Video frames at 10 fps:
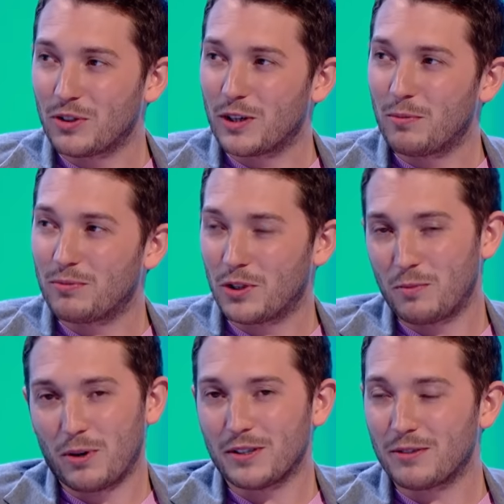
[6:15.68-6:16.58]
drink up
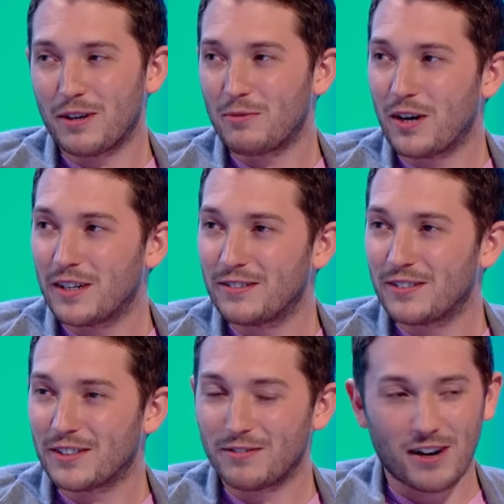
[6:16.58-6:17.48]
2 bottles of red wine
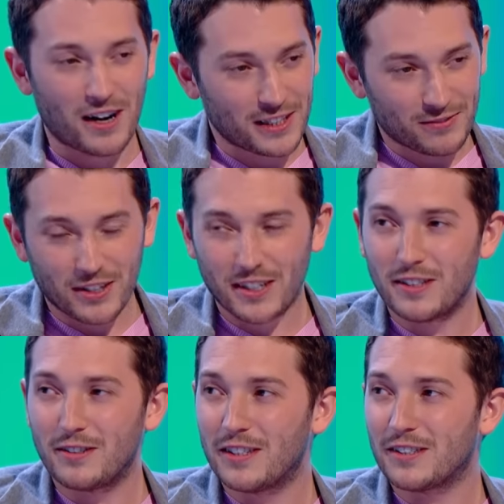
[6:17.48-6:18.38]
and just say, right, let's
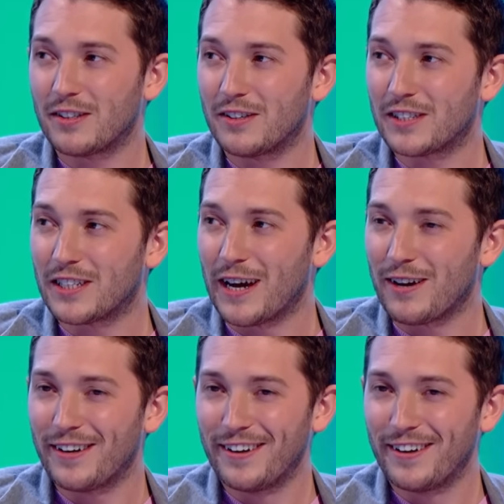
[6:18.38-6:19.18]
do this. Go and stare,